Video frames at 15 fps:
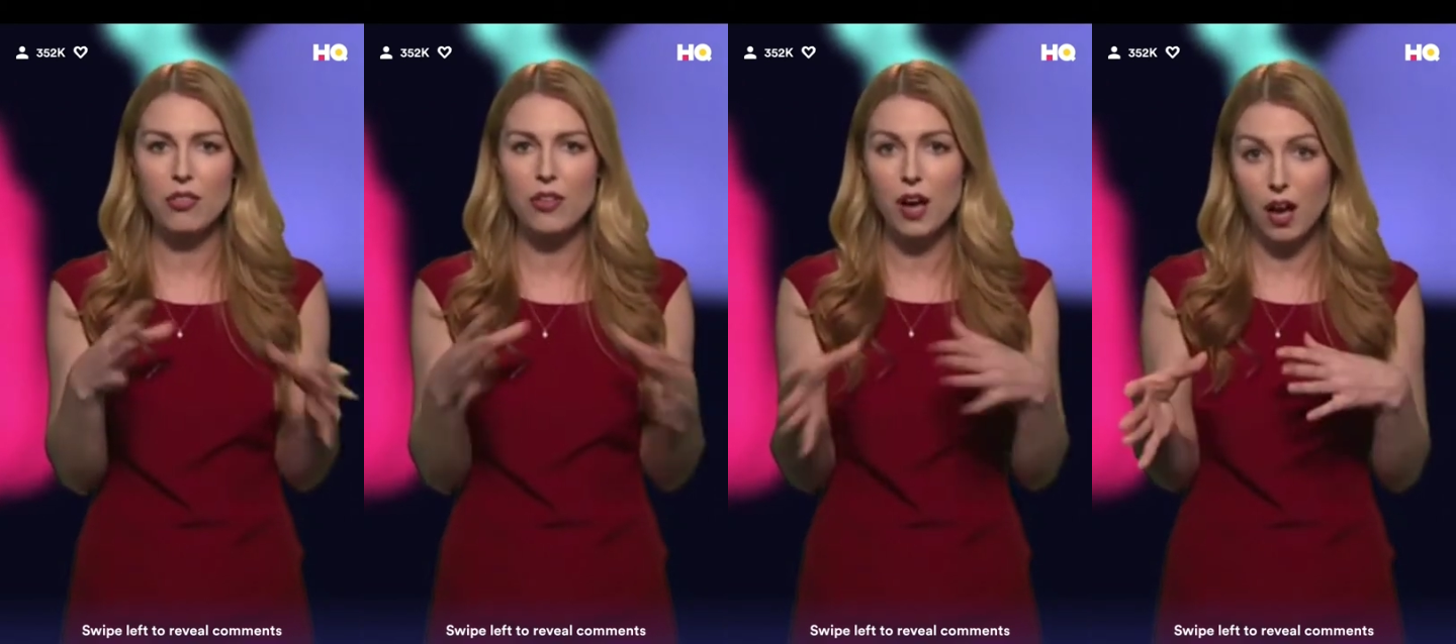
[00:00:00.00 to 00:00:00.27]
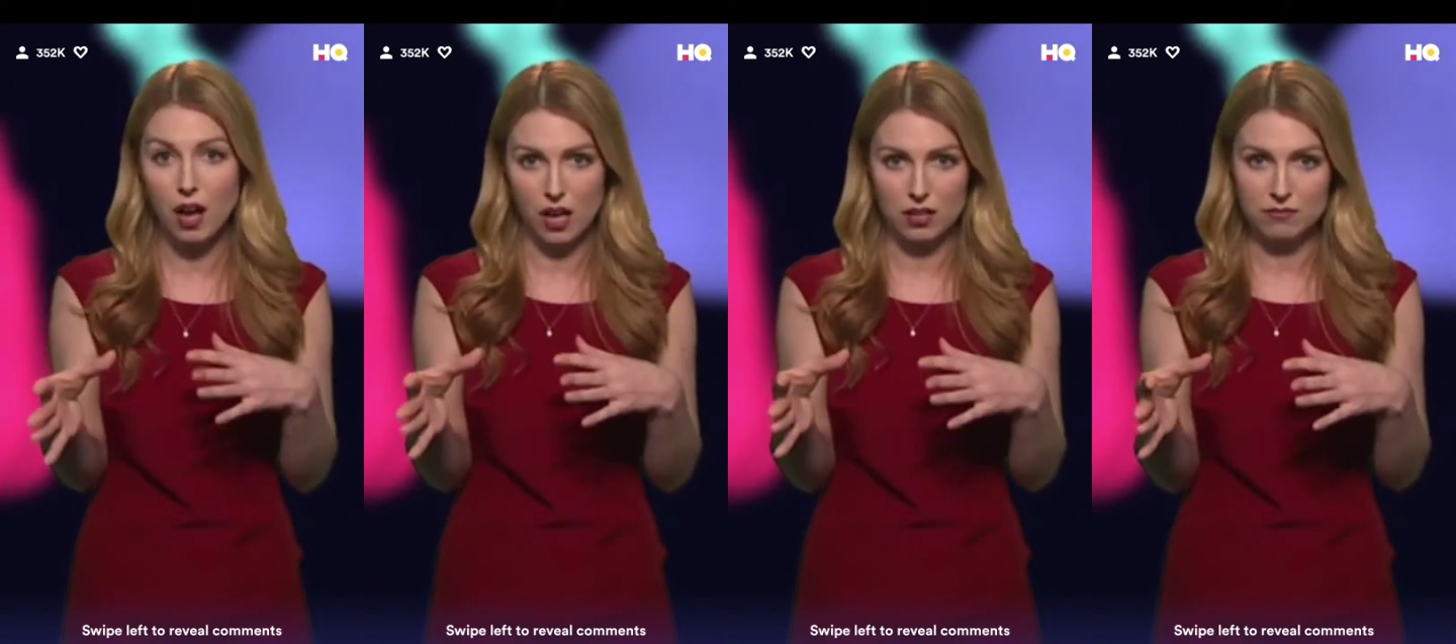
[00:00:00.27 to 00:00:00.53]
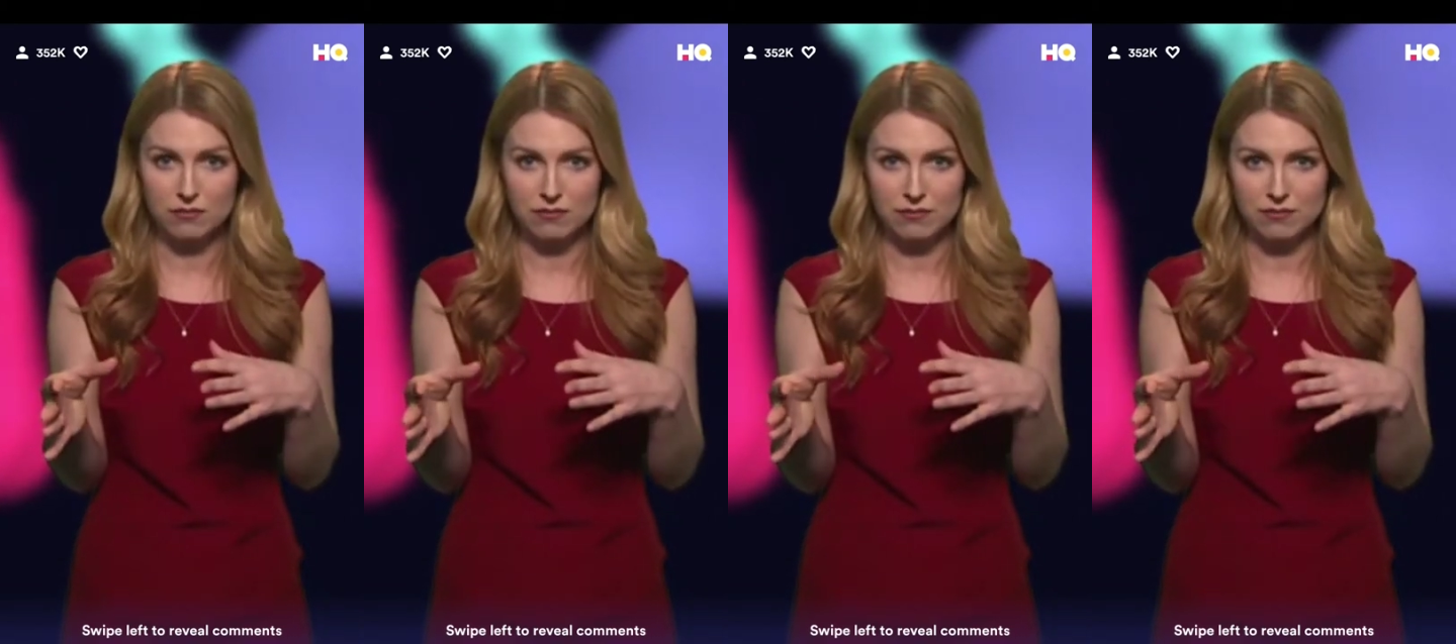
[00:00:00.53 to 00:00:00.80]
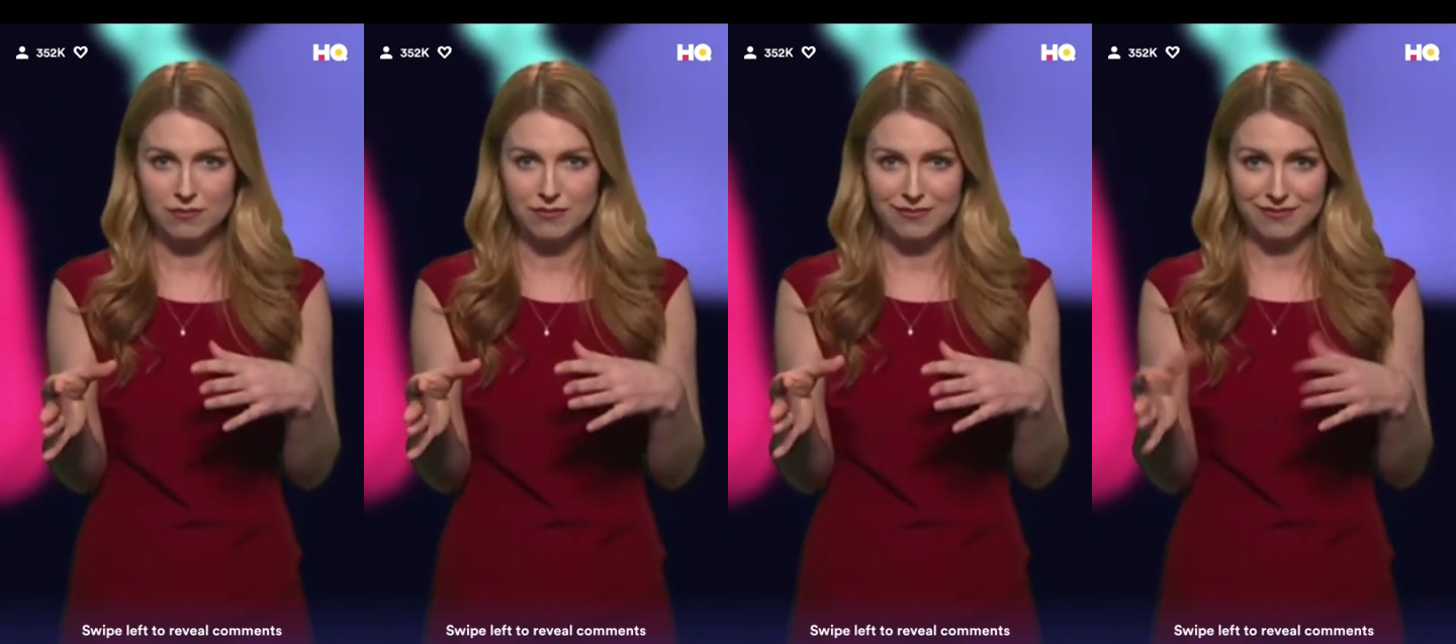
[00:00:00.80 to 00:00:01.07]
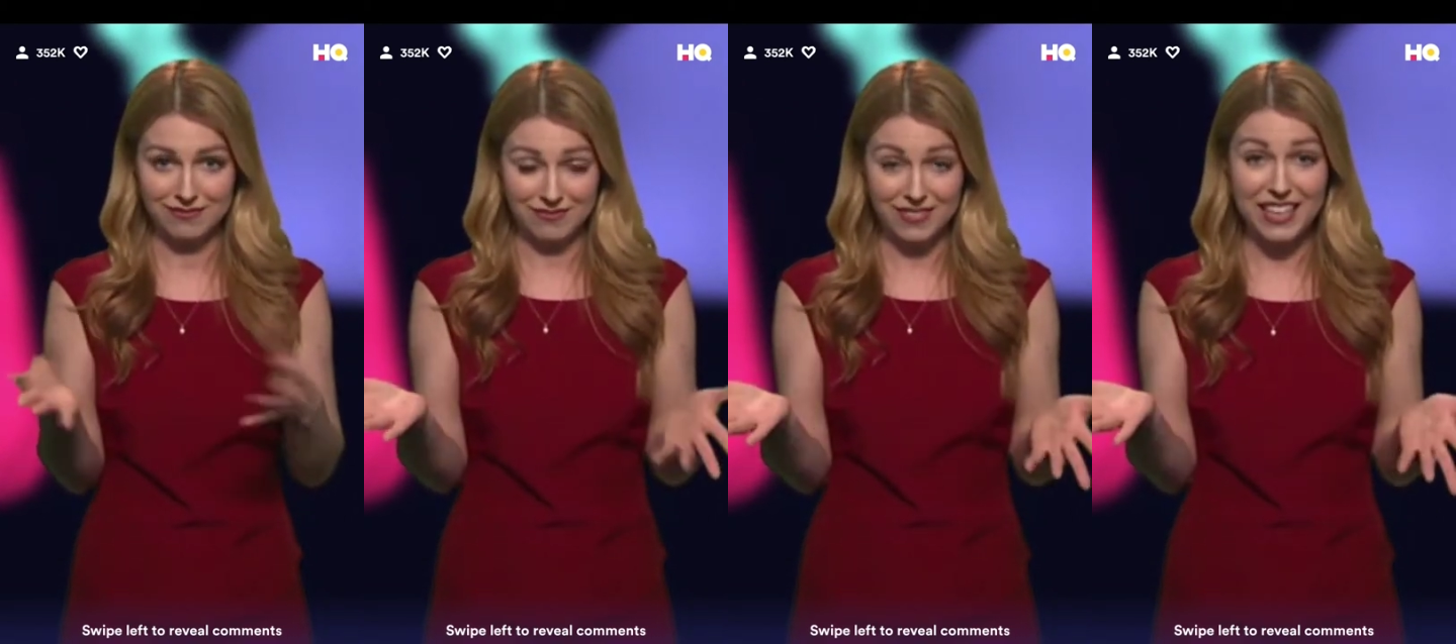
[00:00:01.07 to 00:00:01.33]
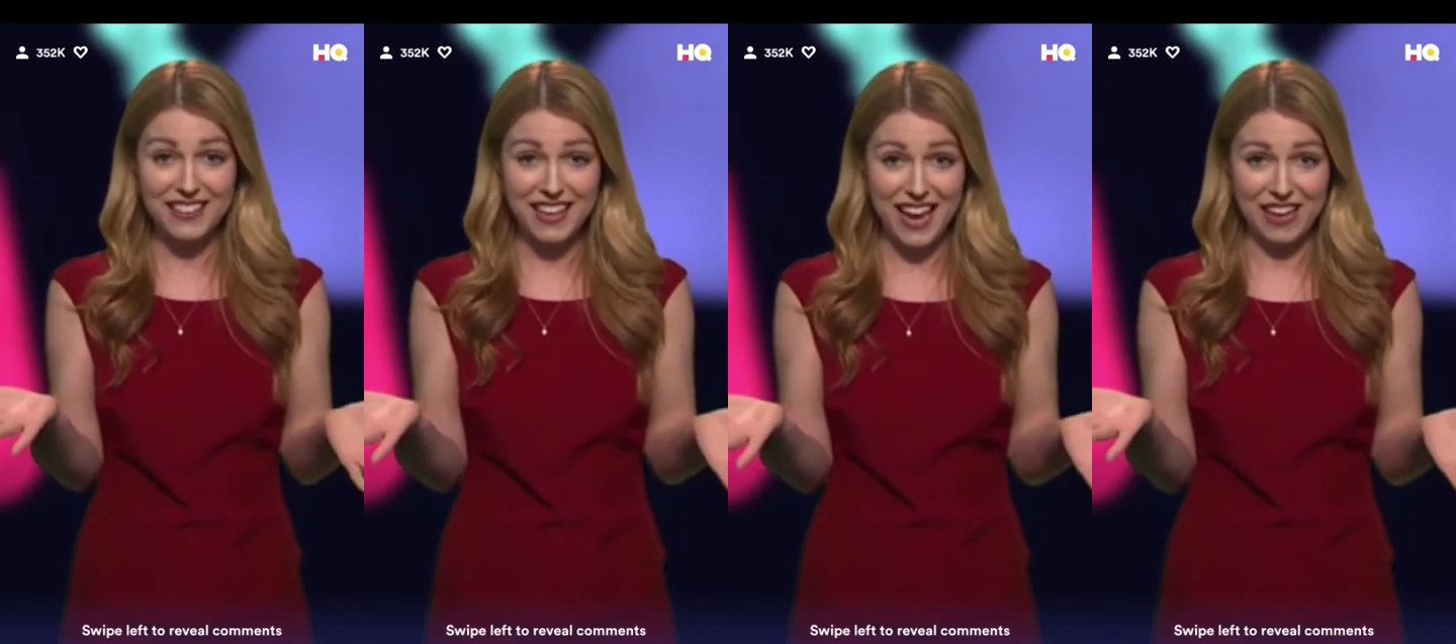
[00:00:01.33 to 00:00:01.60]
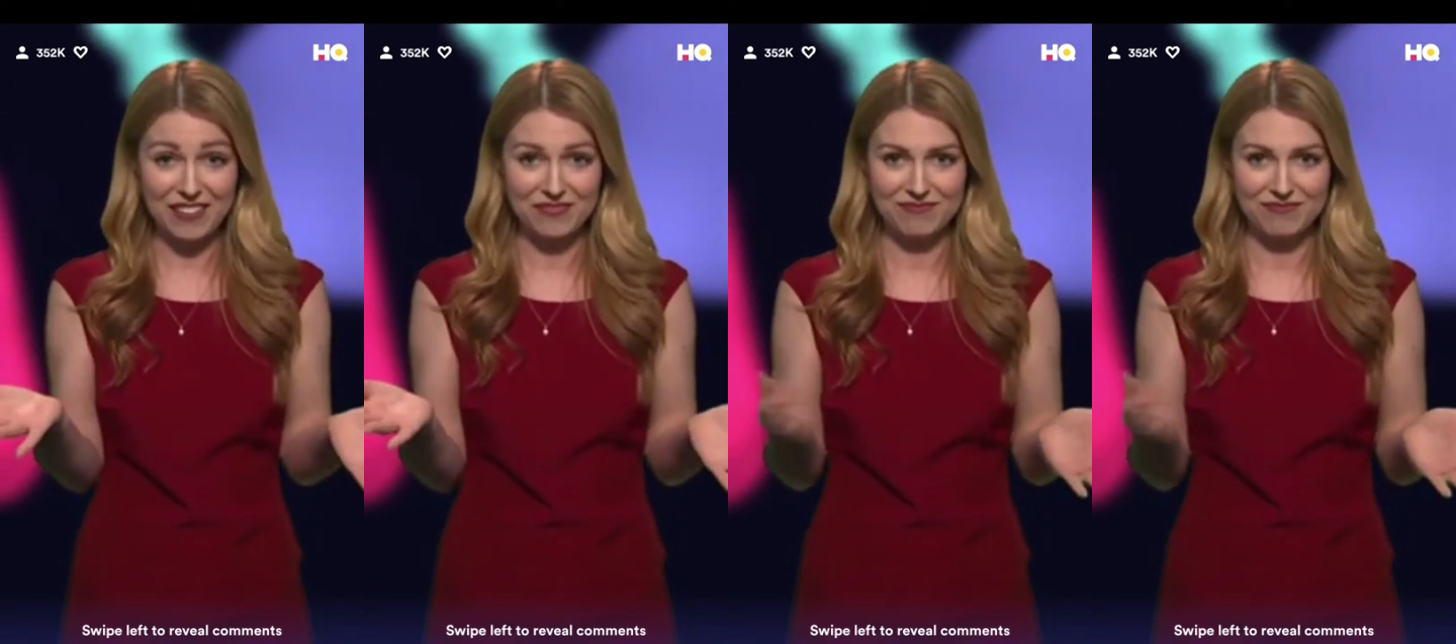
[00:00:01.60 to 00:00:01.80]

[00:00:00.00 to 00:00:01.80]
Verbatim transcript: the like that.